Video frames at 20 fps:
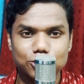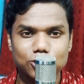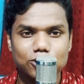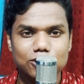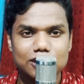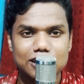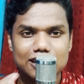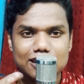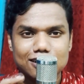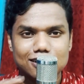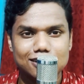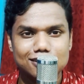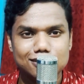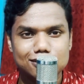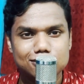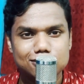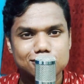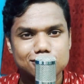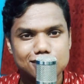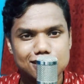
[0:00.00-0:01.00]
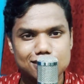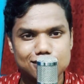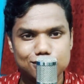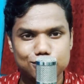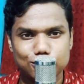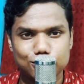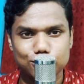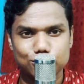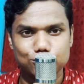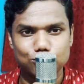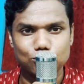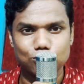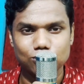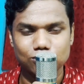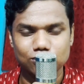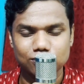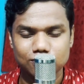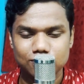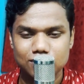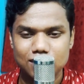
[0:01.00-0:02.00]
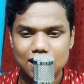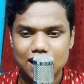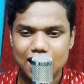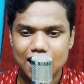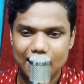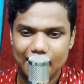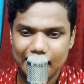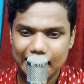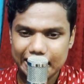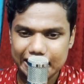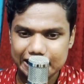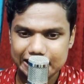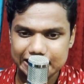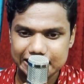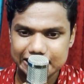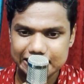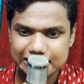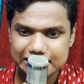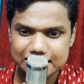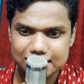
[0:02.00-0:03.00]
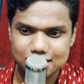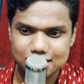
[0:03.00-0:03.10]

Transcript: he just changed the tone, and it's